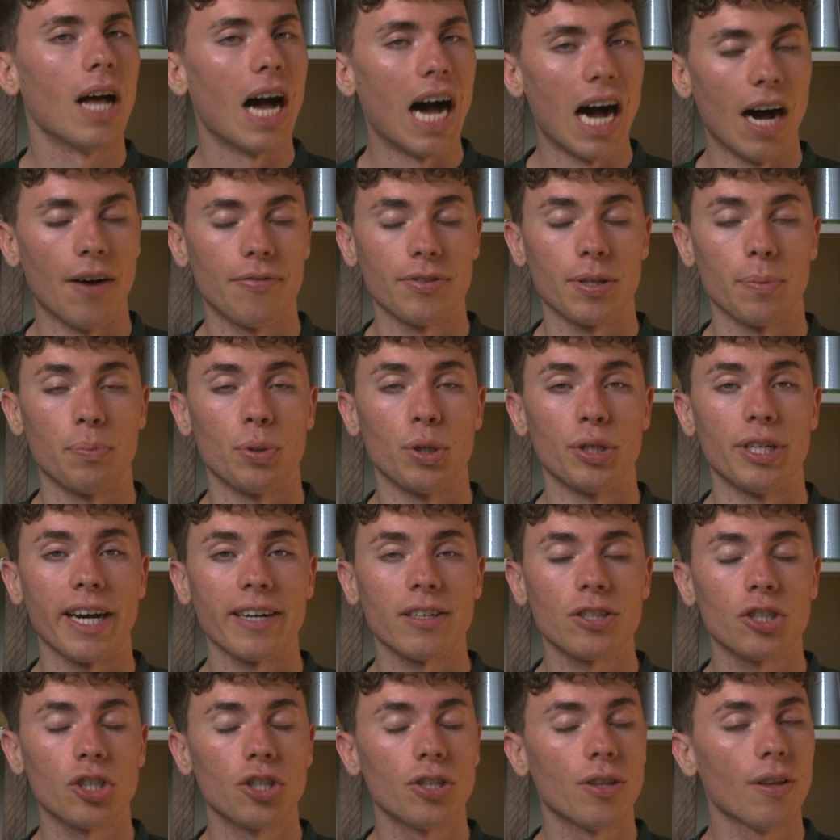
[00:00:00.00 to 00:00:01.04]
After
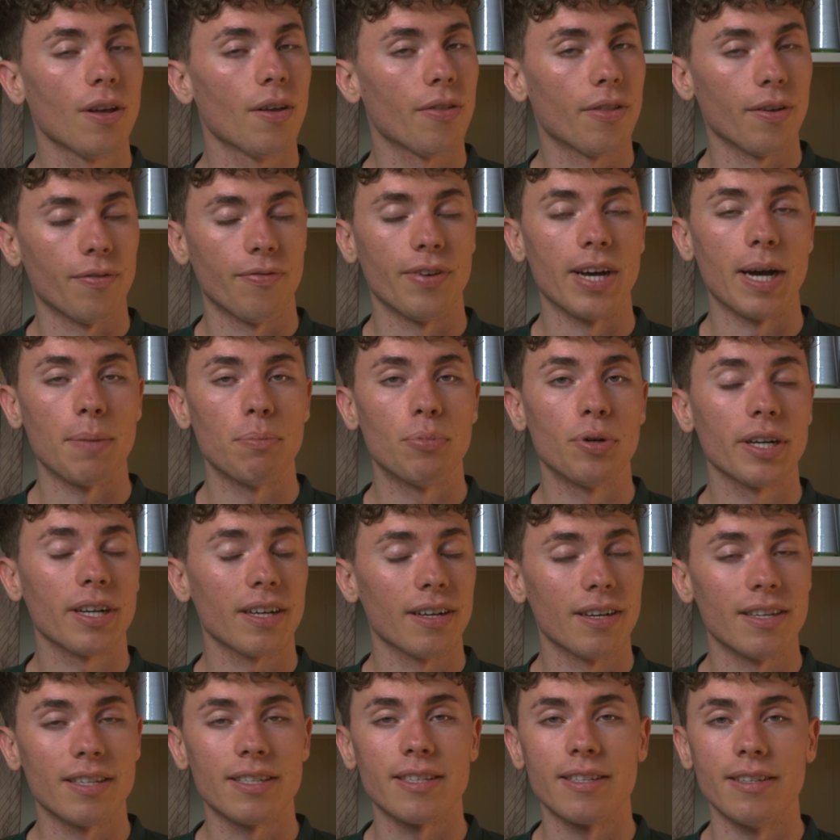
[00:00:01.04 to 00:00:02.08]
production, the fabric
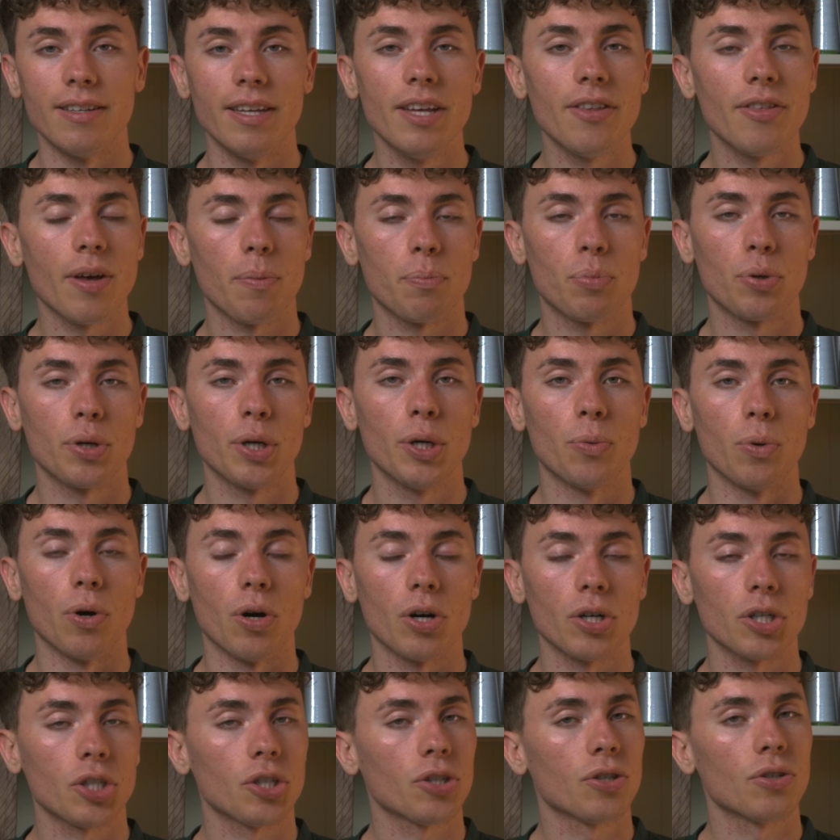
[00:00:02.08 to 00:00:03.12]
is neither
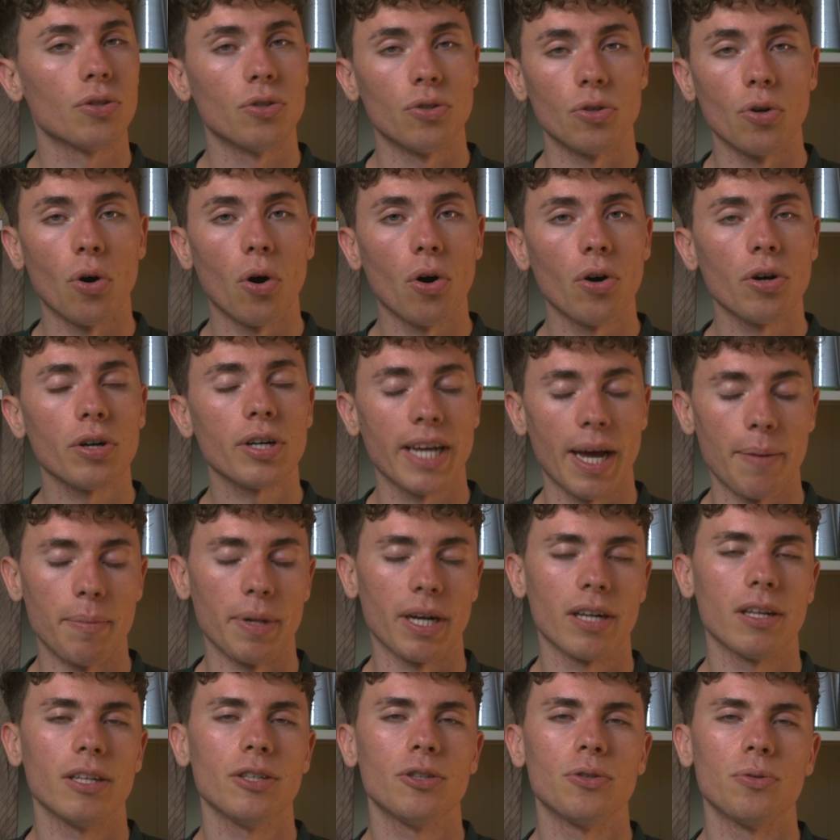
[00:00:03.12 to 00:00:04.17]
pre-washed nor
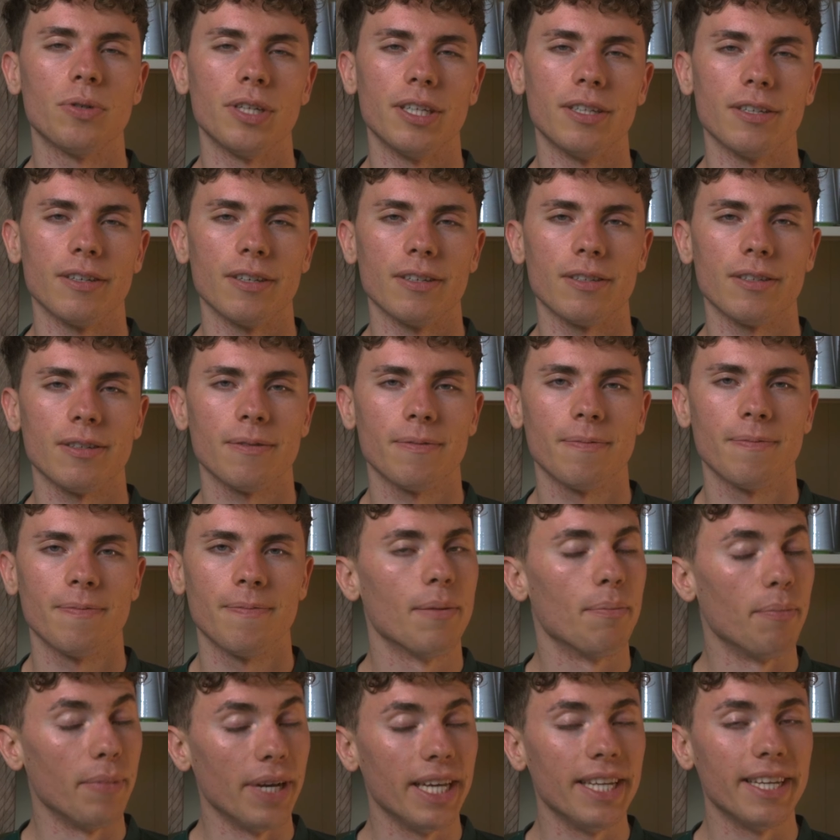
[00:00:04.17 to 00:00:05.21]
chemically treated,
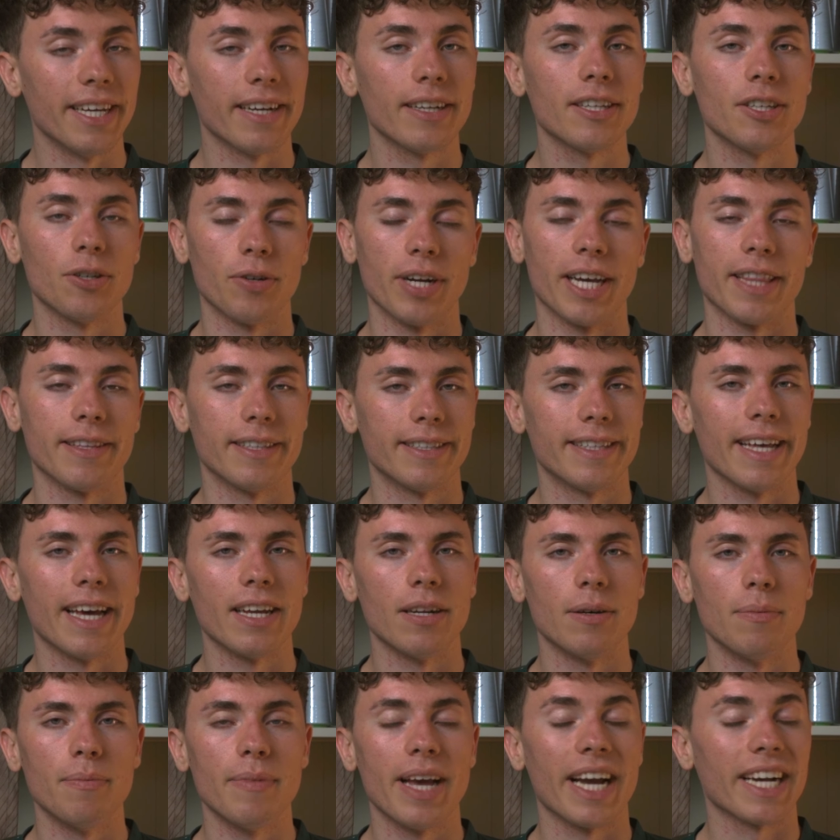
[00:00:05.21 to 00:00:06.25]
meaning you get the denim